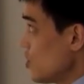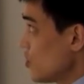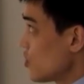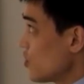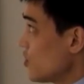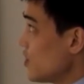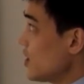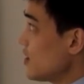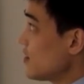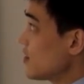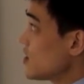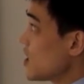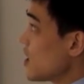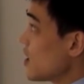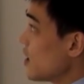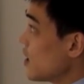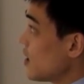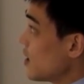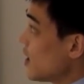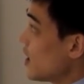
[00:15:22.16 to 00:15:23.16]
So this
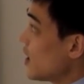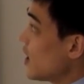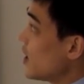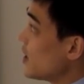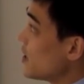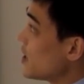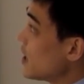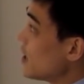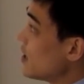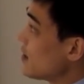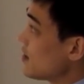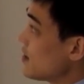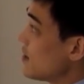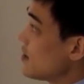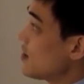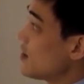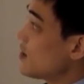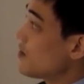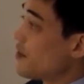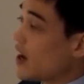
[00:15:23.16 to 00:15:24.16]

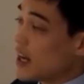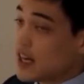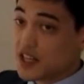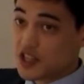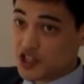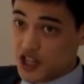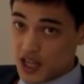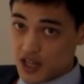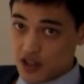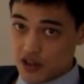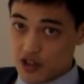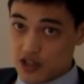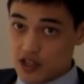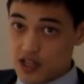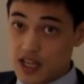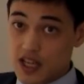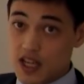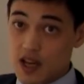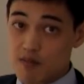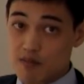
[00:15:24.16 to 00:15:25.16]
analysis is fairly
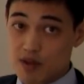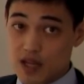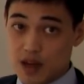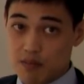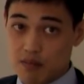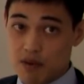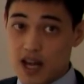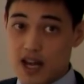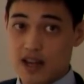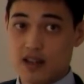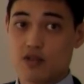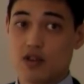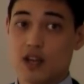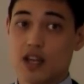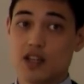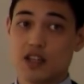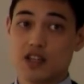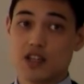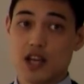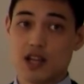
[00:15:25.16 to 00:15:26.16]
general and can be applied to
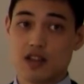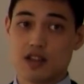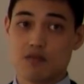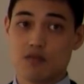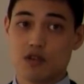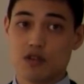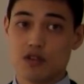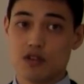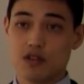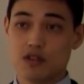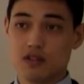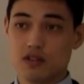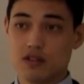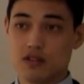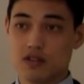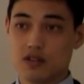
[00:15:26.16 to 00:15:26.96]
any channel model.